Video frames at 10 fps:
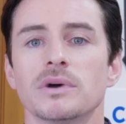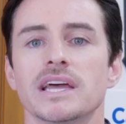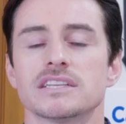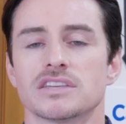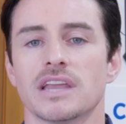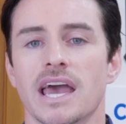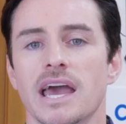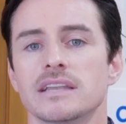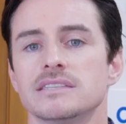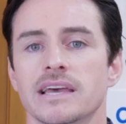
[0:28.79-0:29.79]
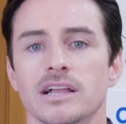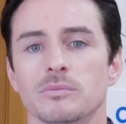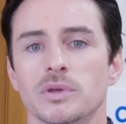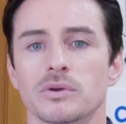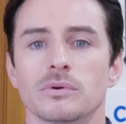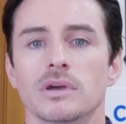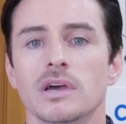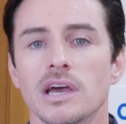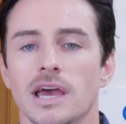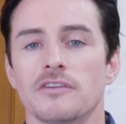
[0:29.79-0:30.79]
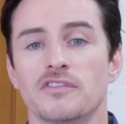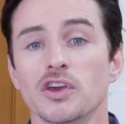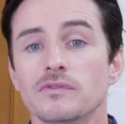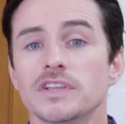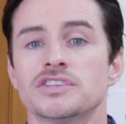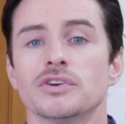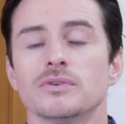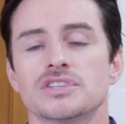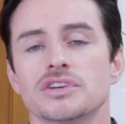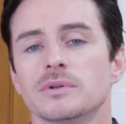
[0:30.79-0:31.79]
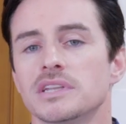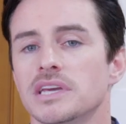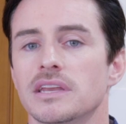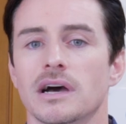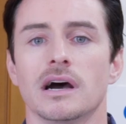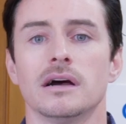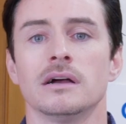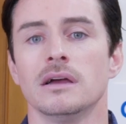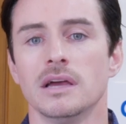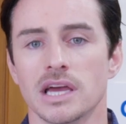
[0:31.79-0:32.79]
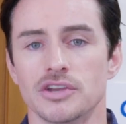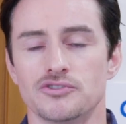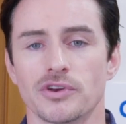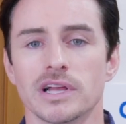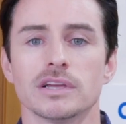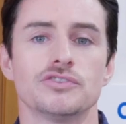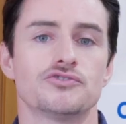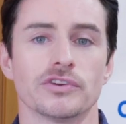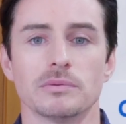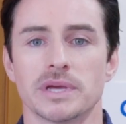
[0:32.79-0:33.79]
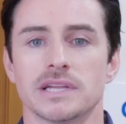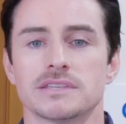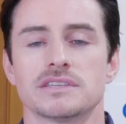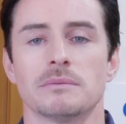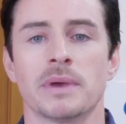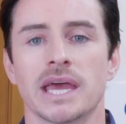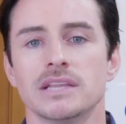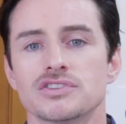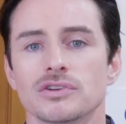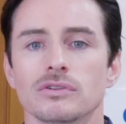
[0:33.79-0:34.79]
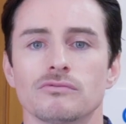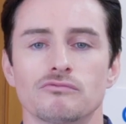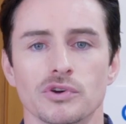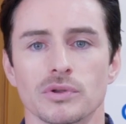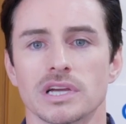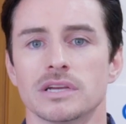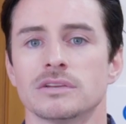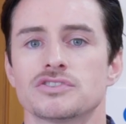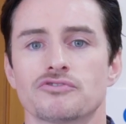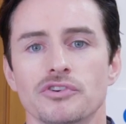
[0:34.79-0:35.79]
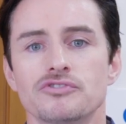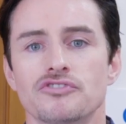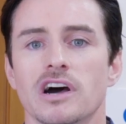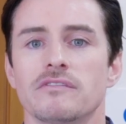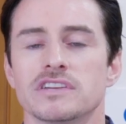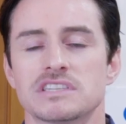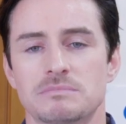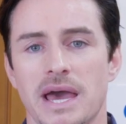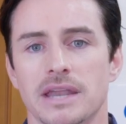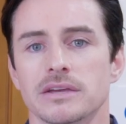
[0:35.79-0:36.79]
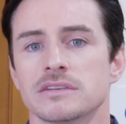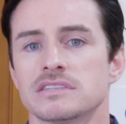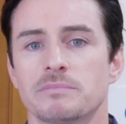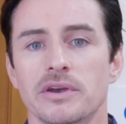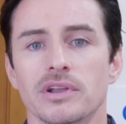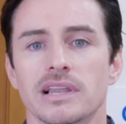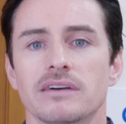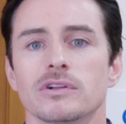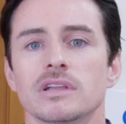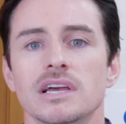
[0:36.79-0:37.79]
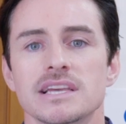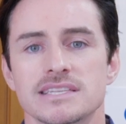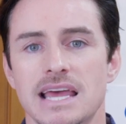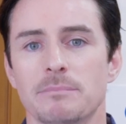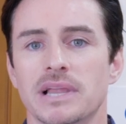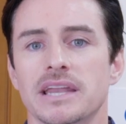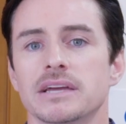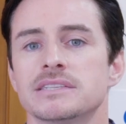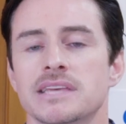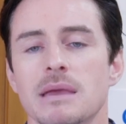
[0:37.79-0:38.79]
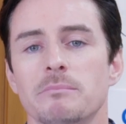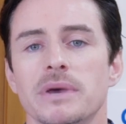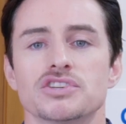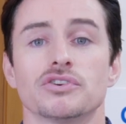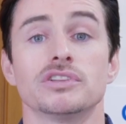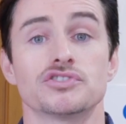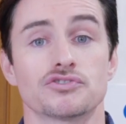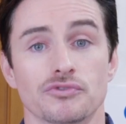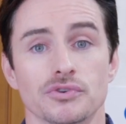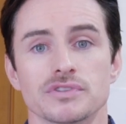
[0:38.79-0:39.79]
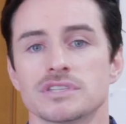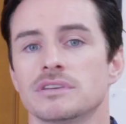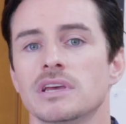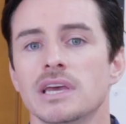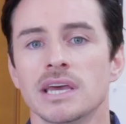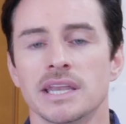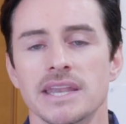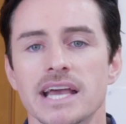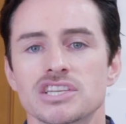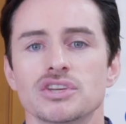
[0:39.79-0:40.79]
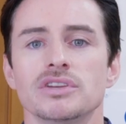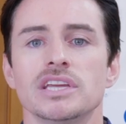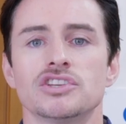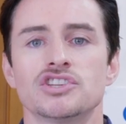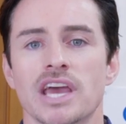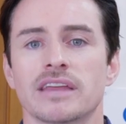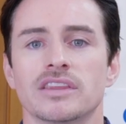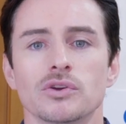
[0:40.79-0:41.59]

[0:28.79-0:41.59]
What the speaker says: else on hand to help you. A few of the tools you will need are a drill and drill bits, pencil, ruler, screwdriver, spanner, spirit level, stepladder, tape measure, and screws. Next, you need to check that